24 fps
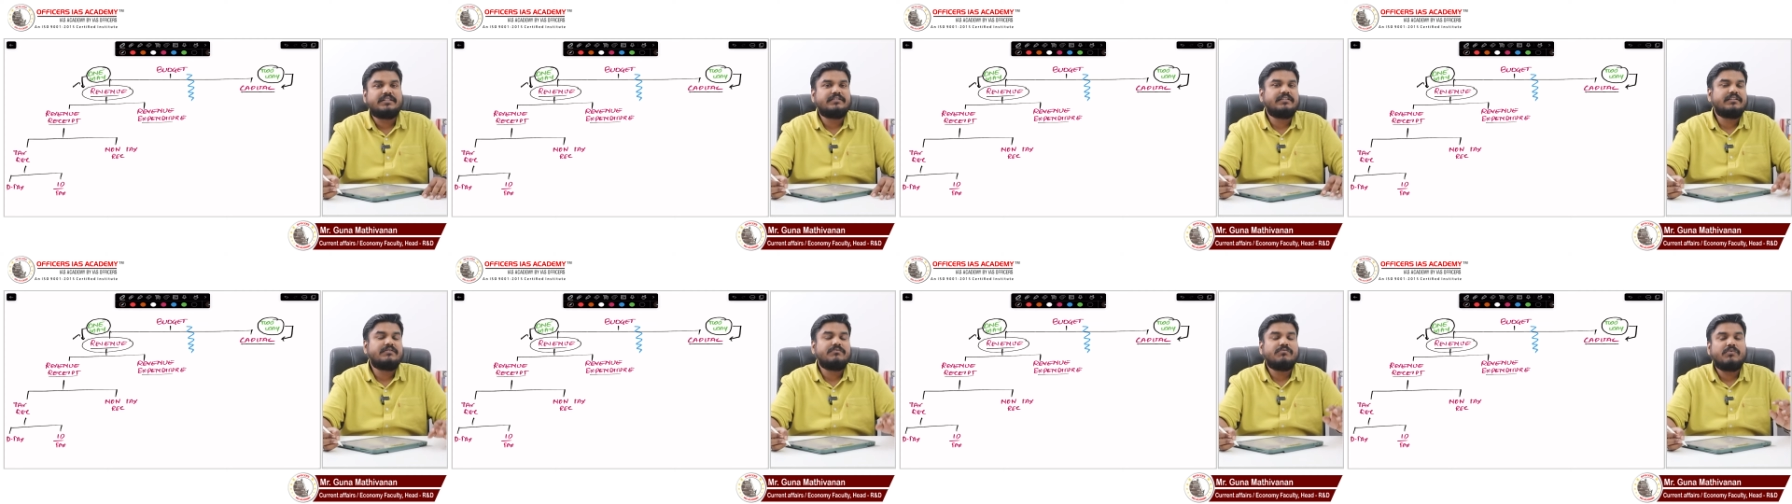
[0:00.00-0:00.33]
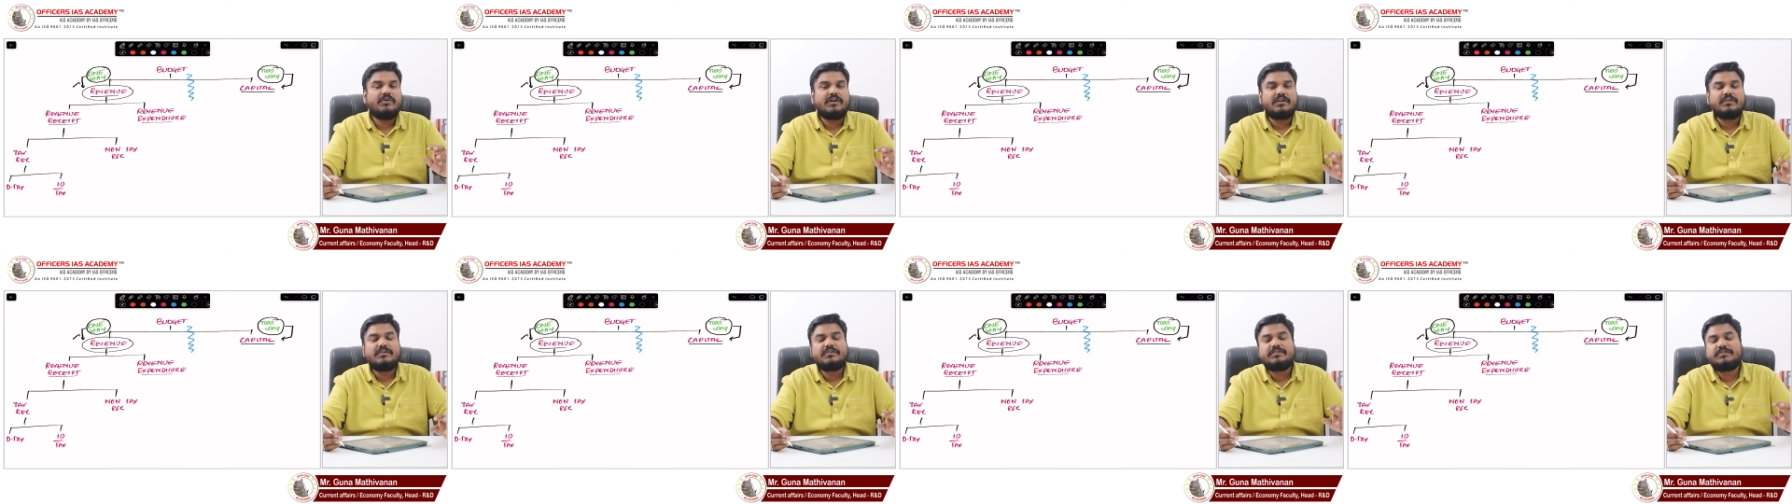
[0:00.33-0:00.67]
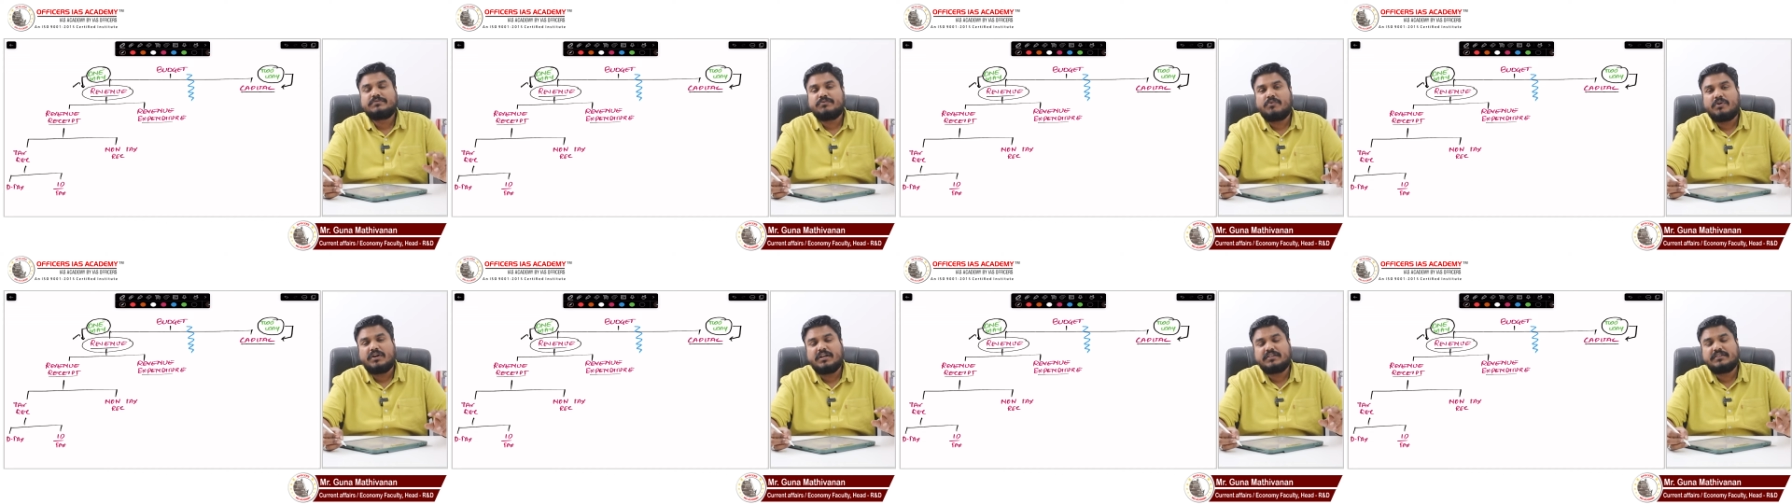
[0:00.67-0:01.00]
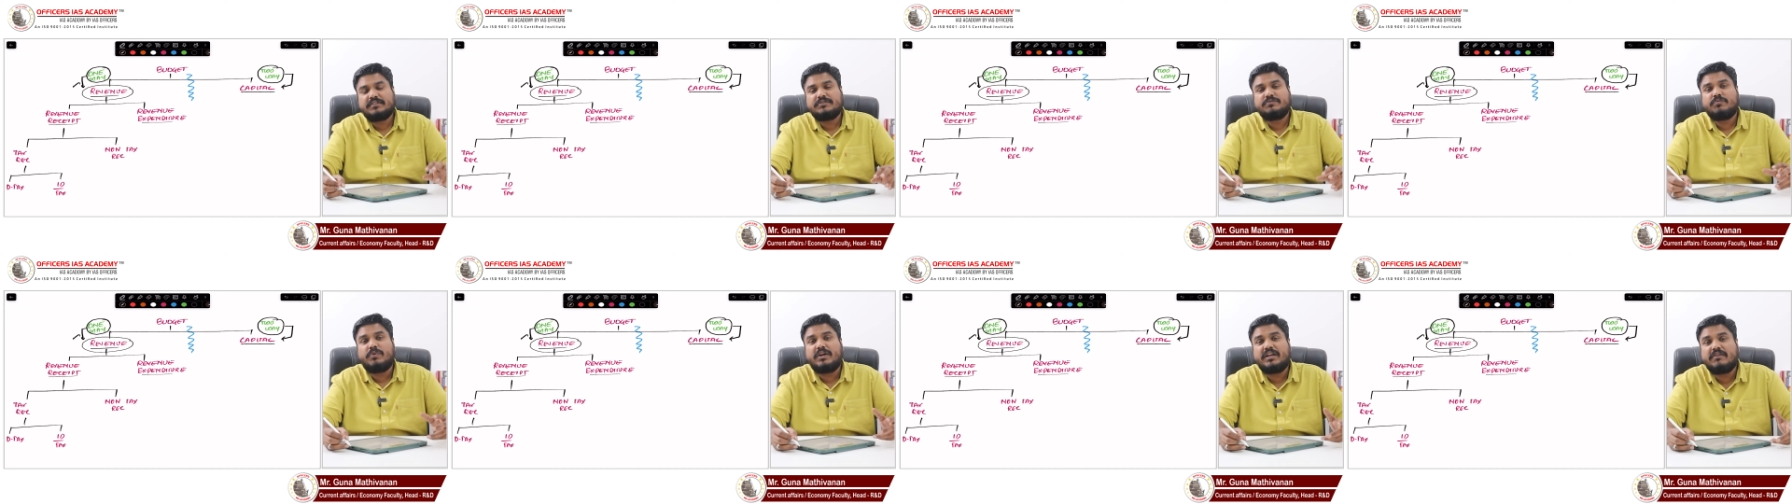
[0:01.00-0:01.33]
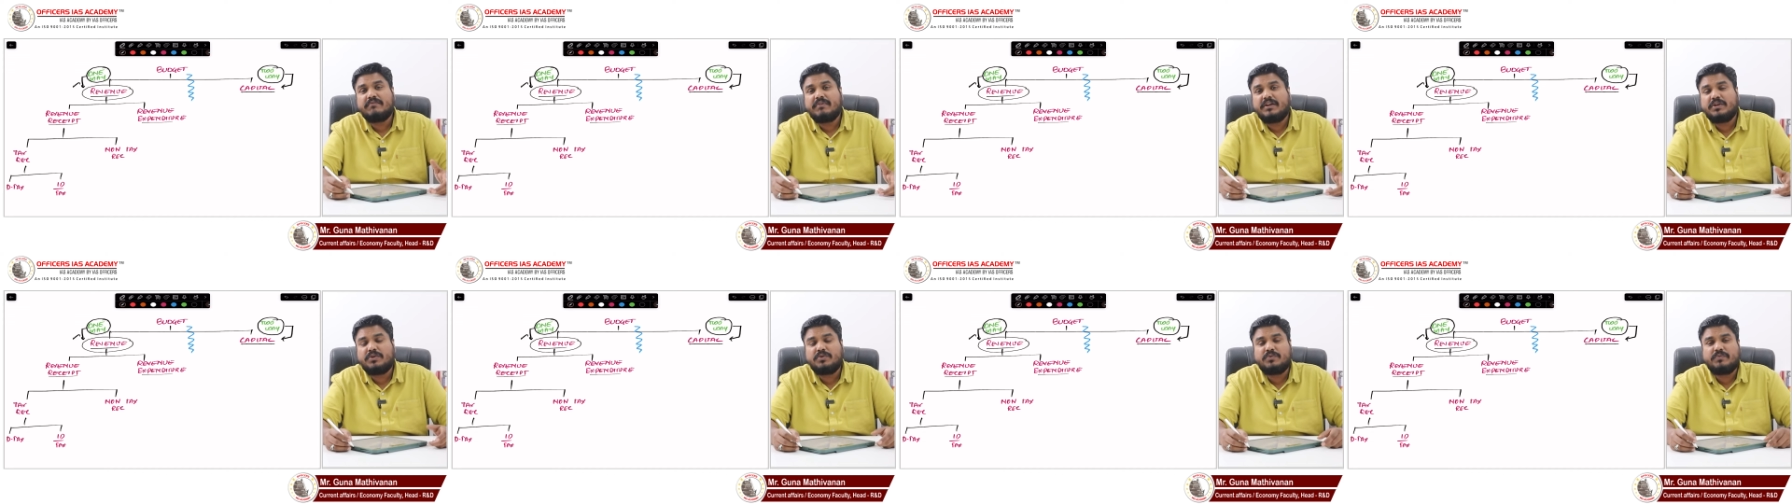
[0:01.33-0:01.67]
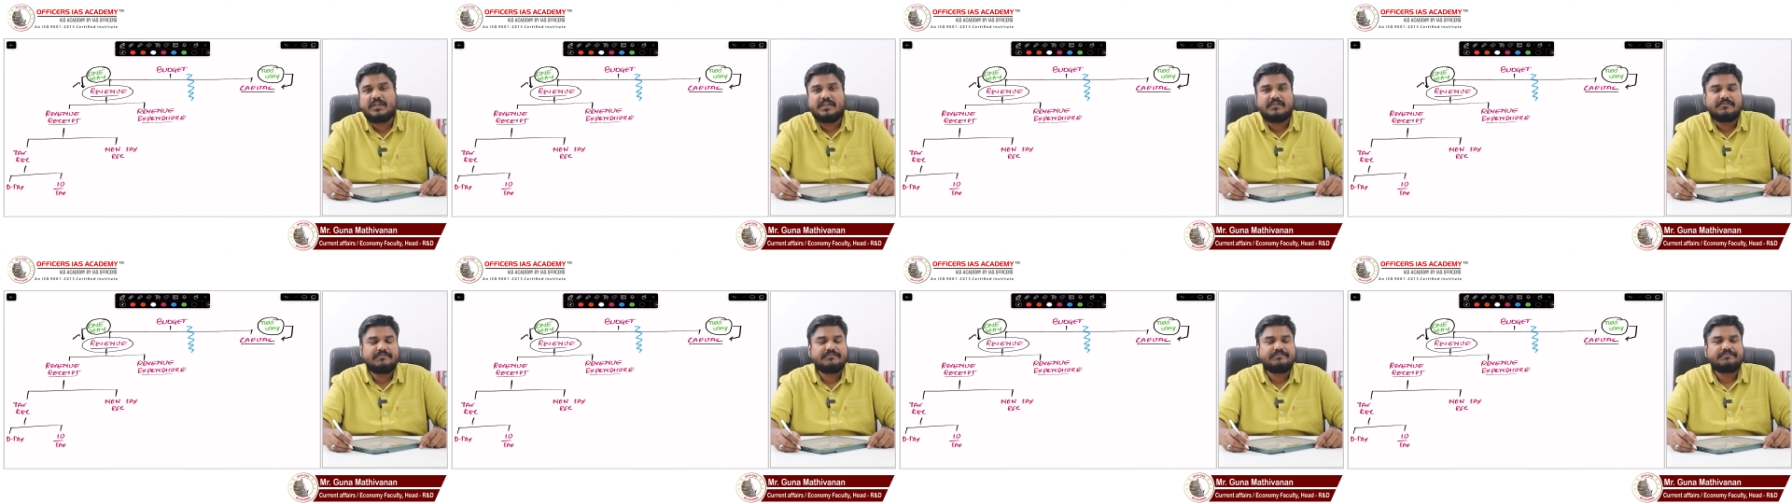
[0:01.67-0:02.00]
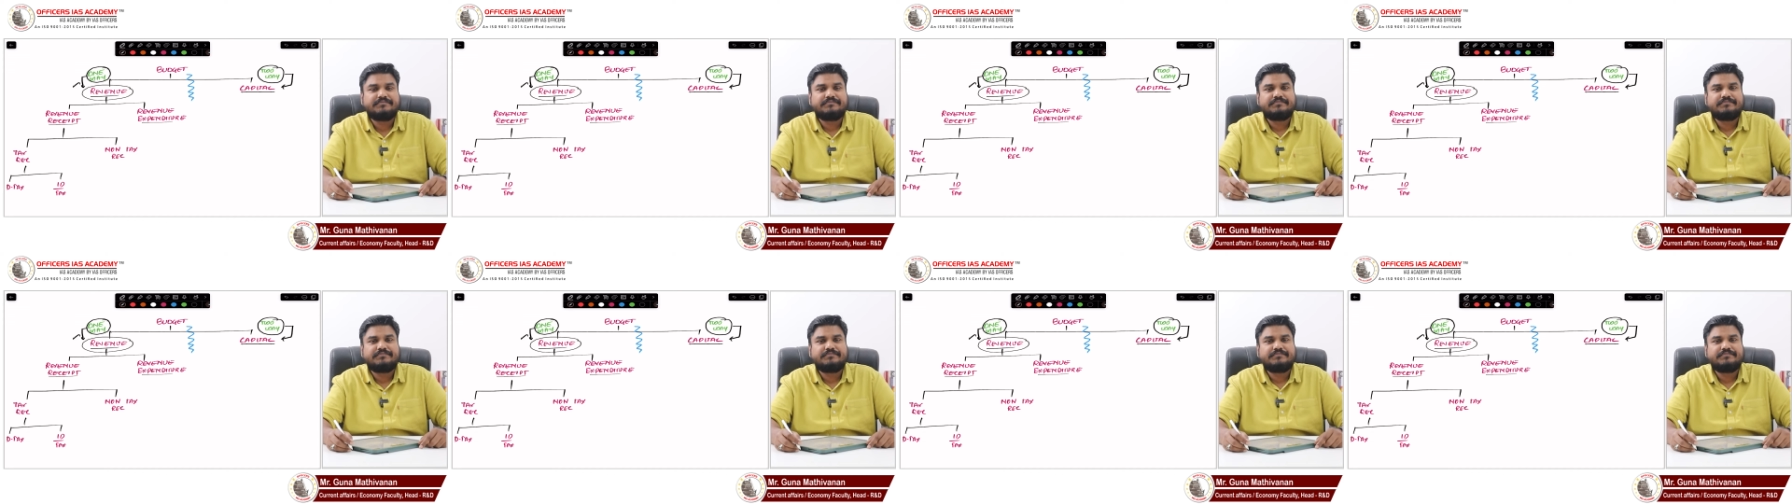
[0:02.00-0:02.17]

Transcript: Sir, what is, what is this one-way two-way?